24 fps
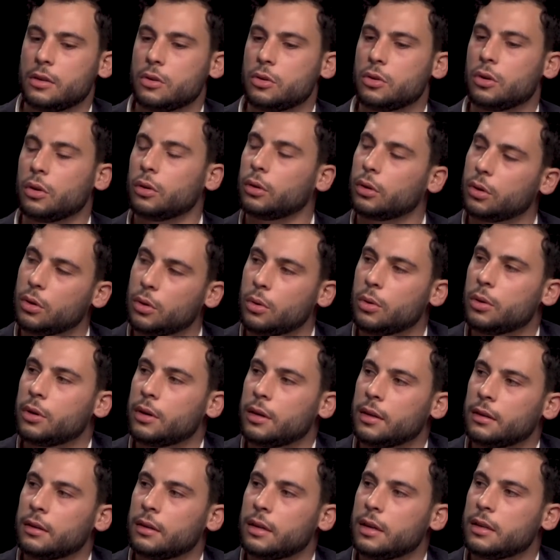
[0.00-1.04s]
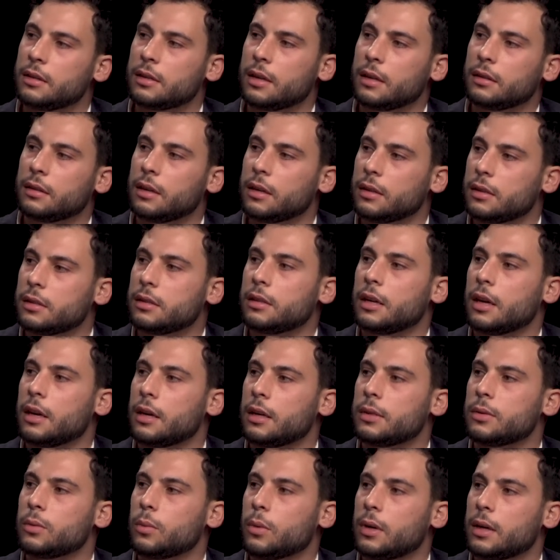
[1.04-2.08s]
no coin is at that
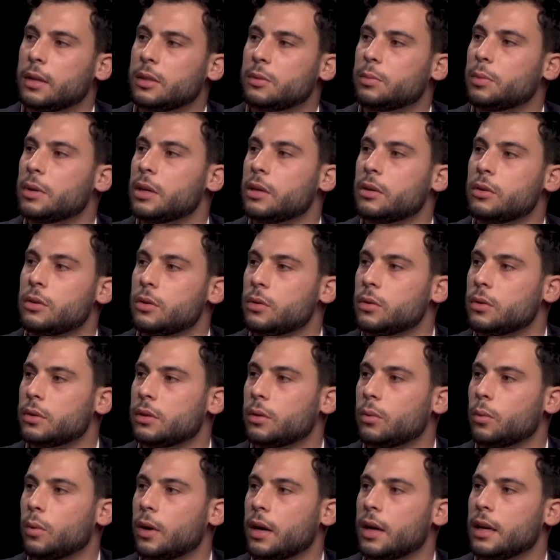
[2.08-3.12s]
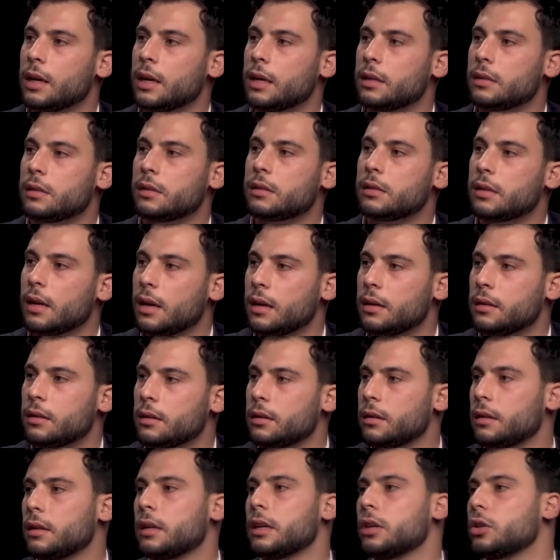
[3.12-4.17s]
stage where it's being used the way it's said
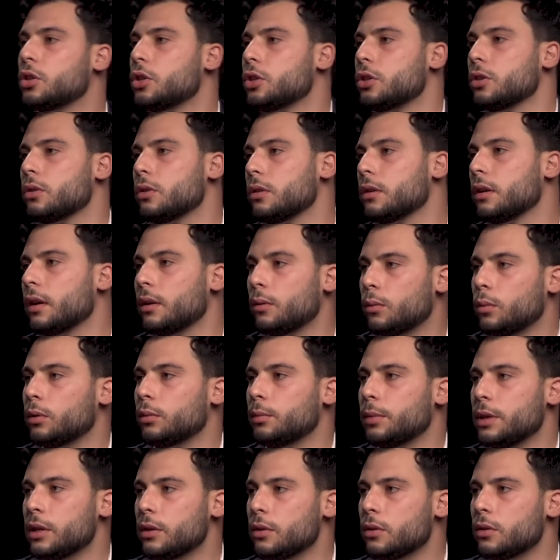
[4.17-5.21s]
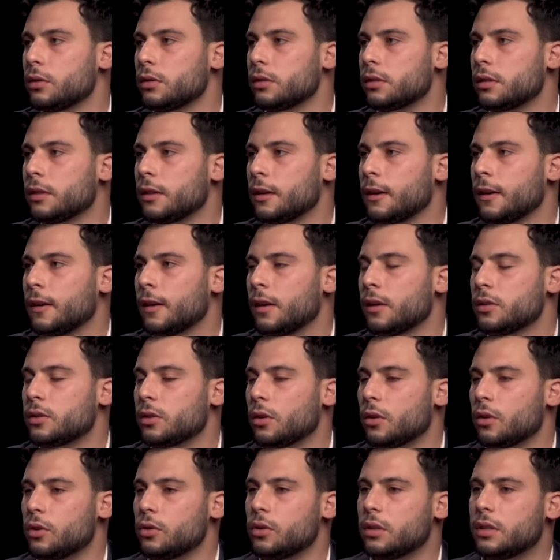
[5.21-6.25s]
it should and will be used.
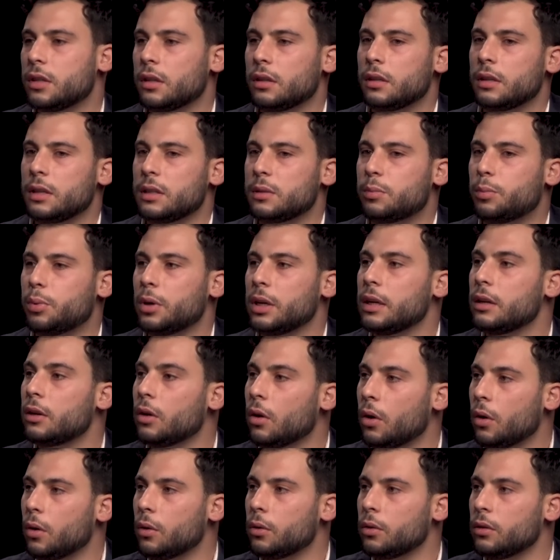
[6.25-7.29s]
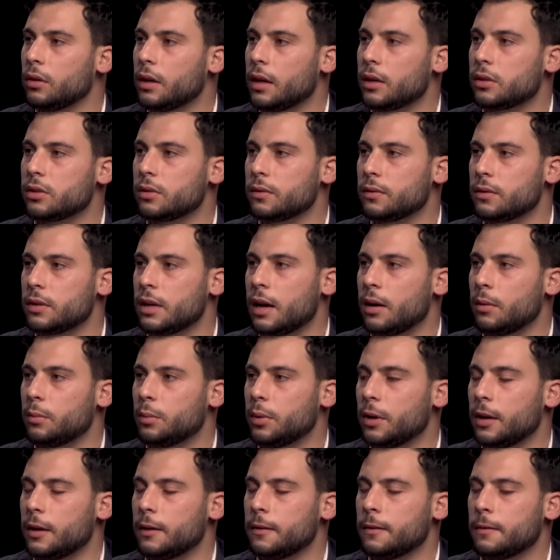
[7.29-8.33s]
So utility is pretty low as of now,
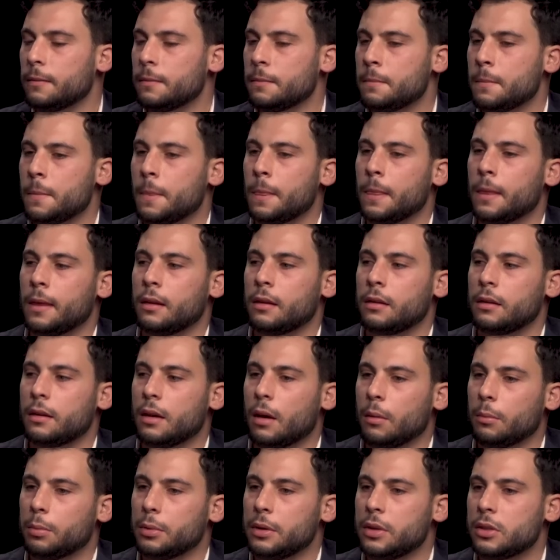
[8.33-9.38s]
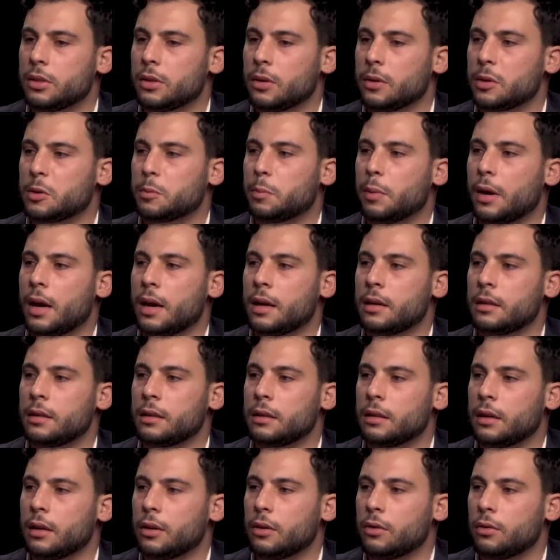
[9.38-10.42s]
but companies are
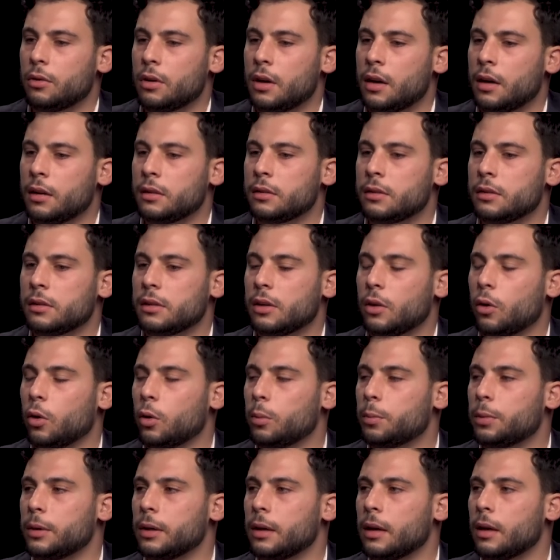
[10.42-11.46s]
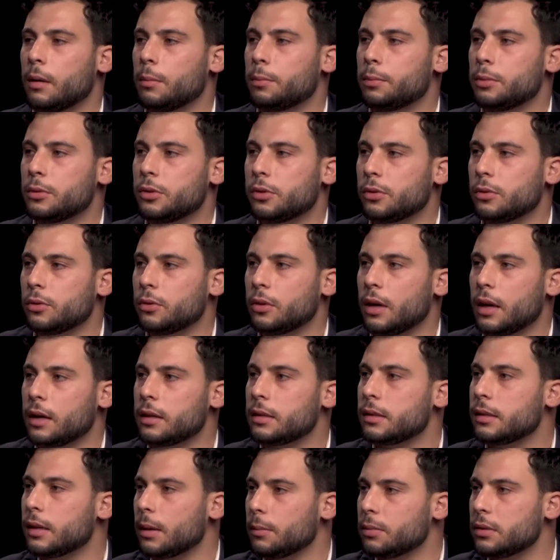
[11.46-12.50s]
expanding their horizons. They're opening up to
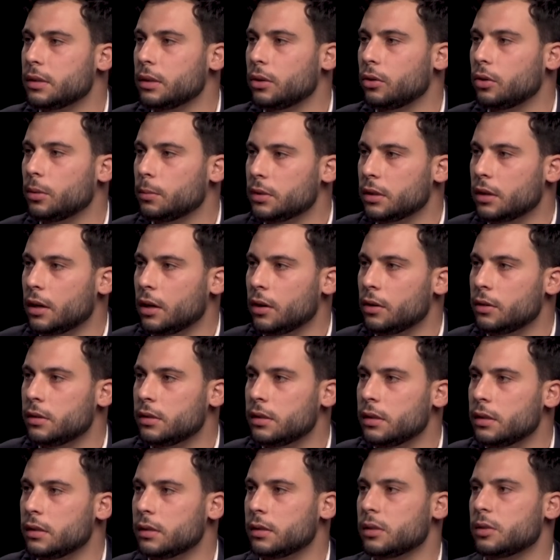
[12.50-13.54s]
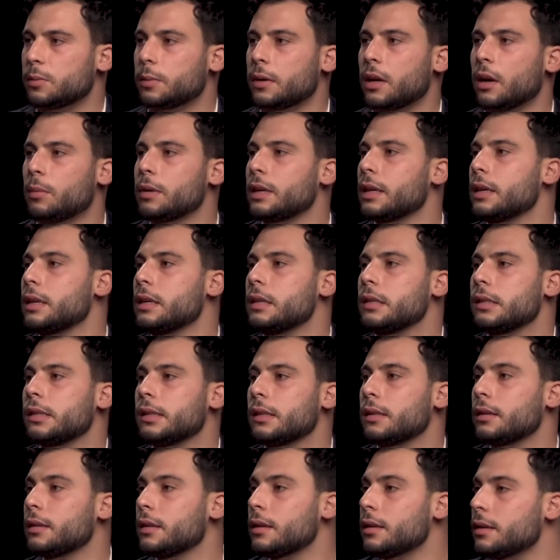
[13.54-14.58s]
accepting cryptocurrencies, and it's becoming
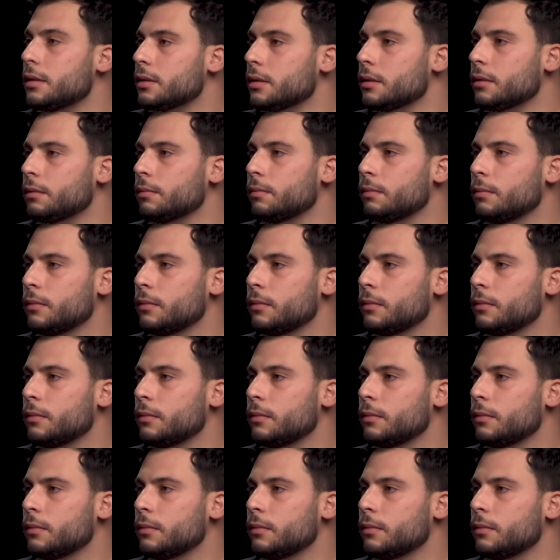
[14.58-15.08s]
easier and easier.